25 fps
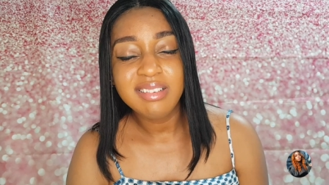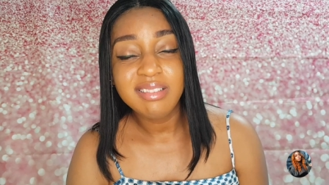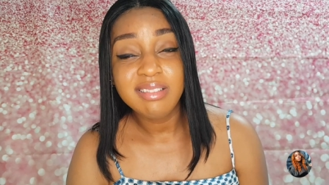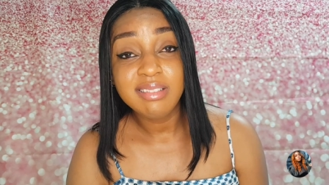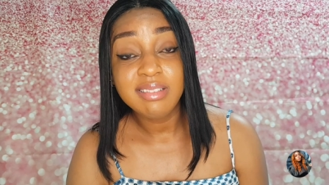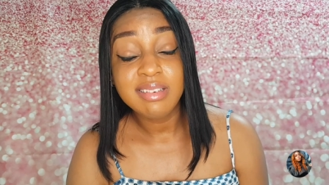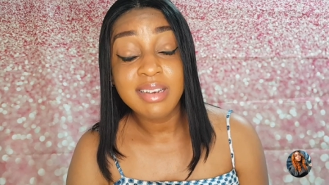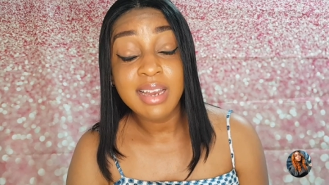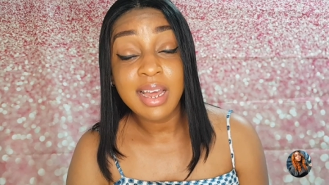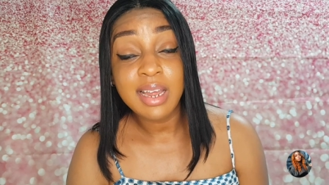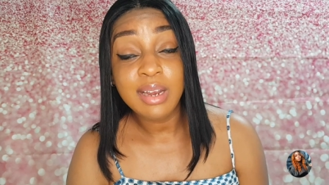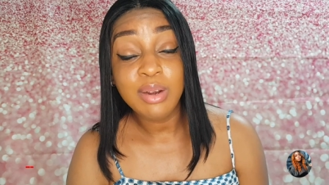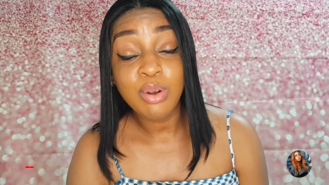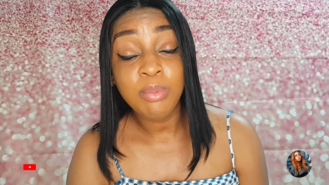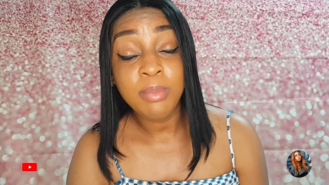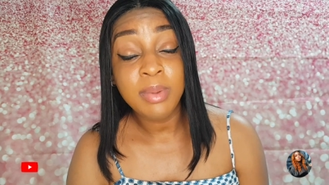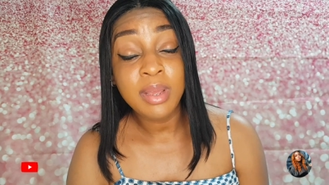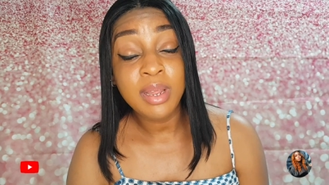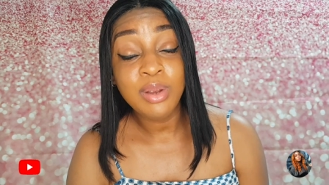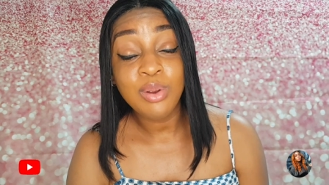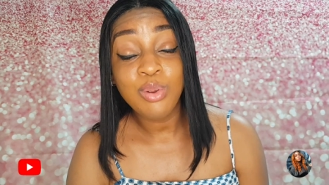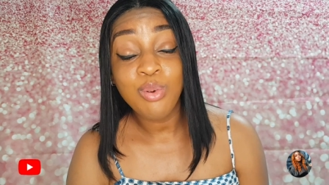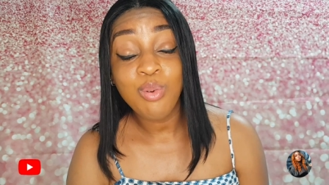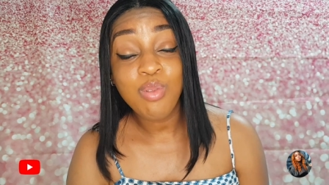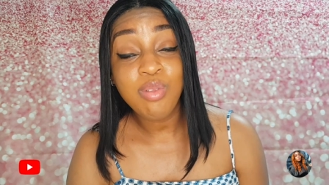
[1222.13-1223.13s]
that don't
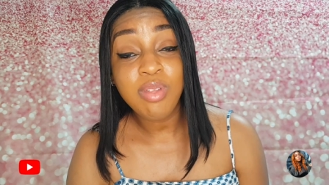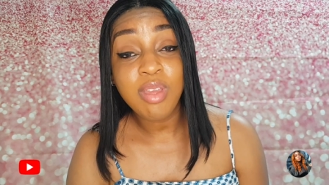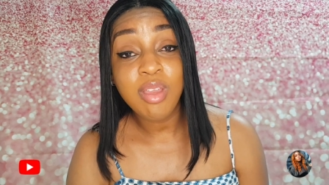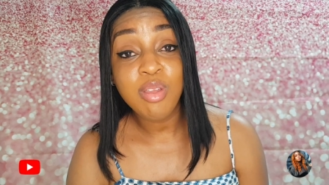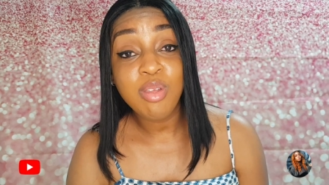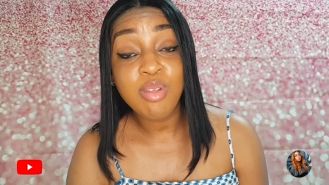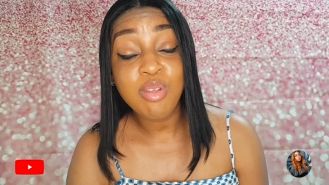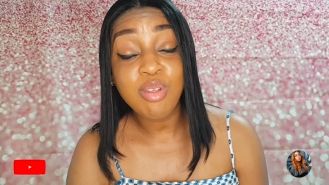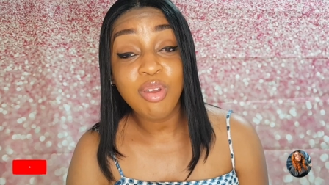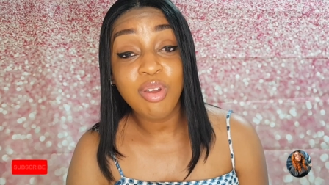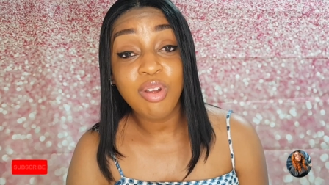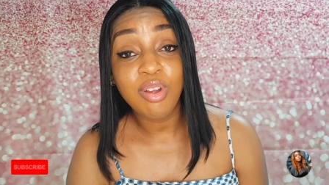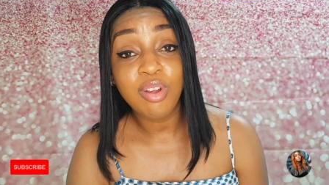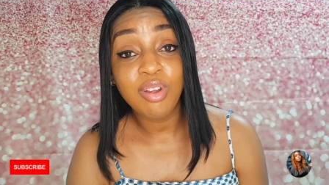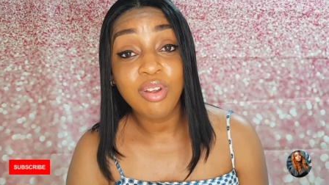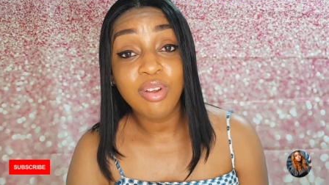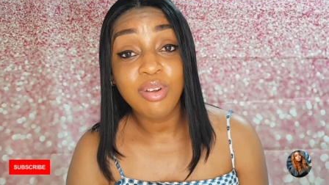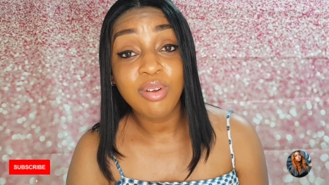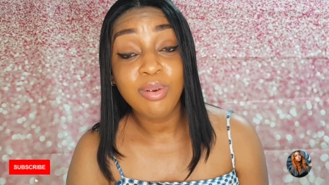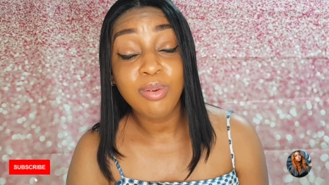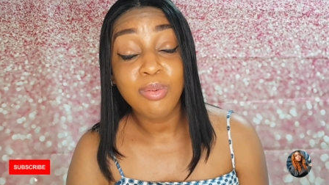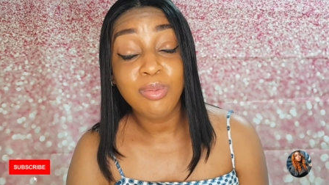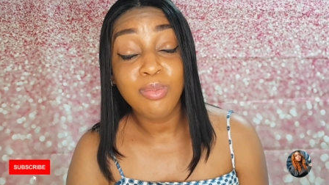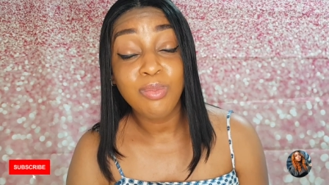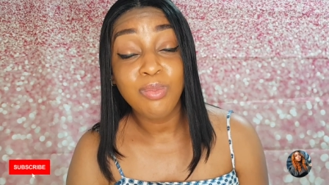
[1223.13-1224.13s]
make no sense
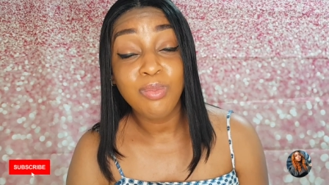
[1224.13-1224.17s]
or